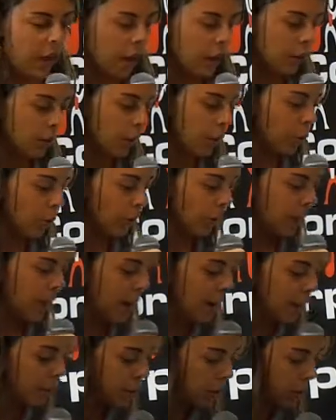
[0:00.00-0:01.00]
And knowing
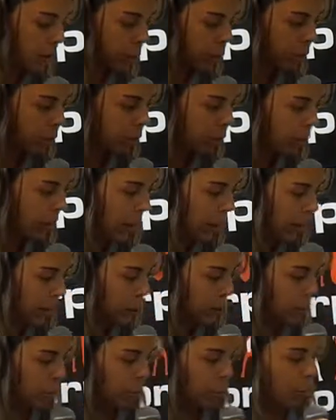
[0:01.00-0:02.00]
that, we would
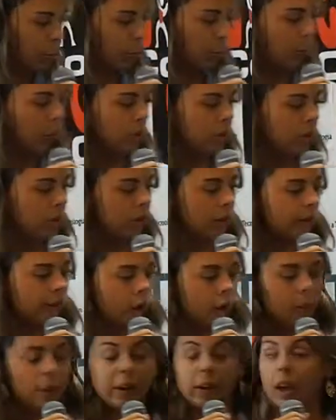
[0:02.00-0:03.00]
like to propose and
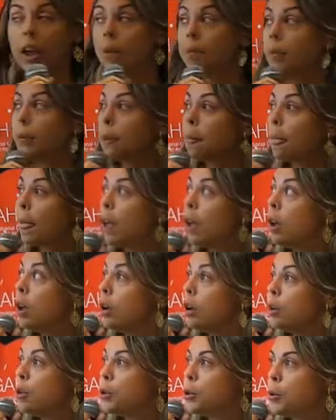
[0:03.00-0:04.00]
develop a game
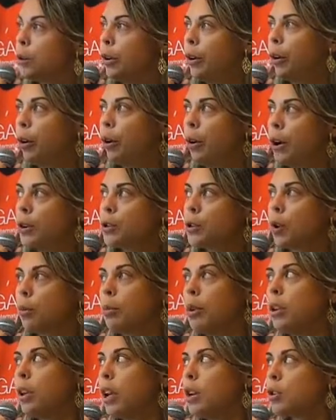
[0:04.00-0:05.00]
to encourage
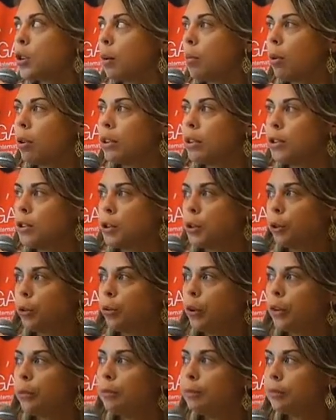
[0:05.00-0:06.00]
communication among these
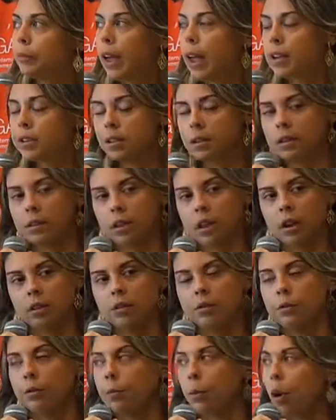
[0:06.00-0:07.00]
children as an
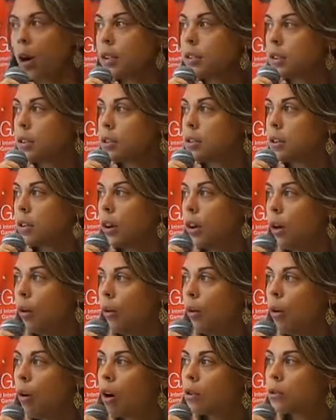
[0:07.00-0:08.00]
interactive process.
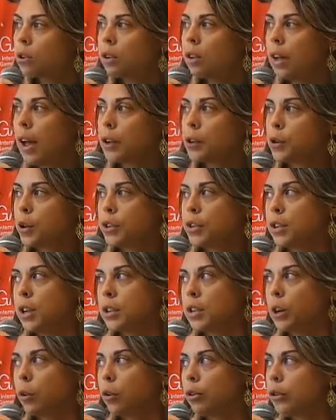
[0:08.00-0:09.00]
We also would like to
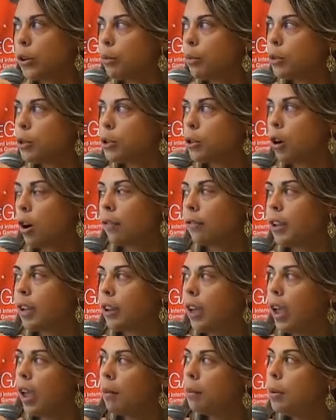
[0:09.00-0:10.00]
assess the contribution of the
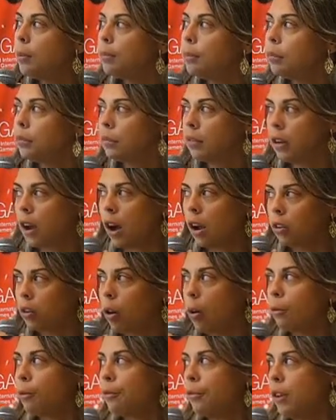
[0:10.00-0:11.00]
game,
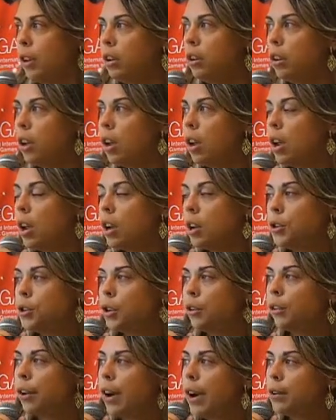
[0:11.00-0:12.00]
called ComFiM,
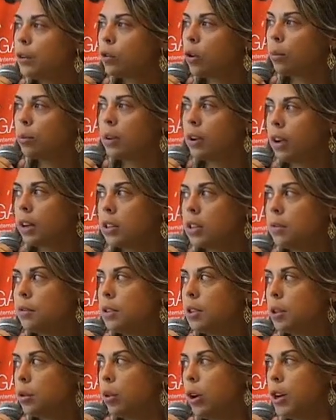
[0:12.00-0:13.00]
generate communicative
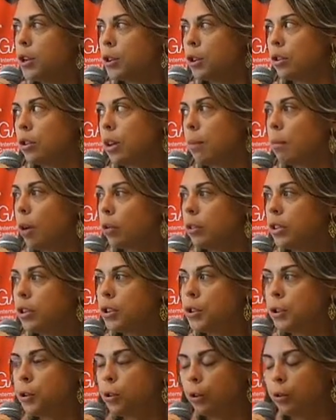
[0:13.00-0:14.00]
situations among
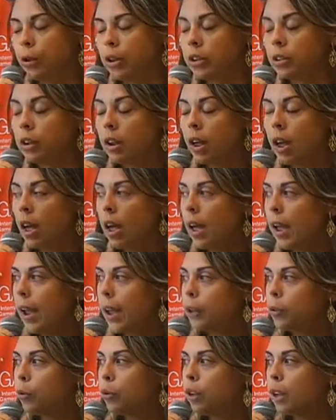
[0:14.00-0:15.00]
these children,
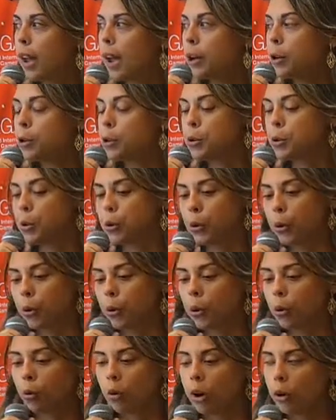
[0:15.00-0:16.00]
and we would like
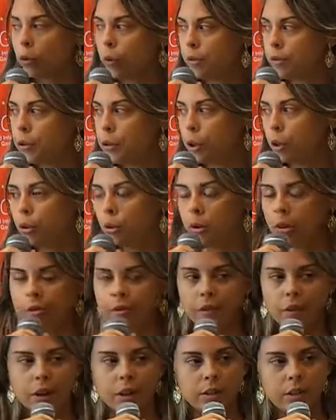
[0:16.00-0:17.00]
to work with children
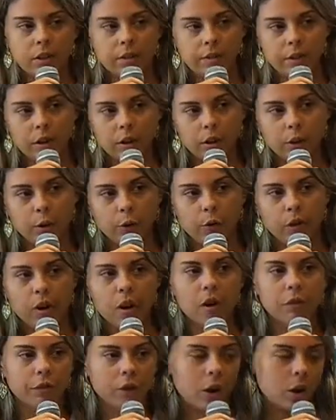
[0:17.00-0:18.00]
with a severe degree
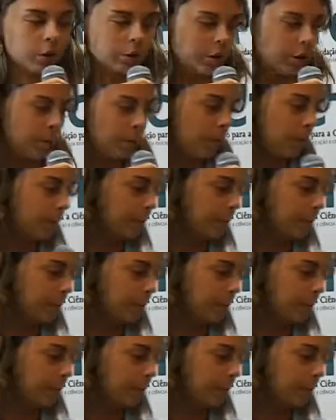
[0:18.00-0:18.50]
of autism.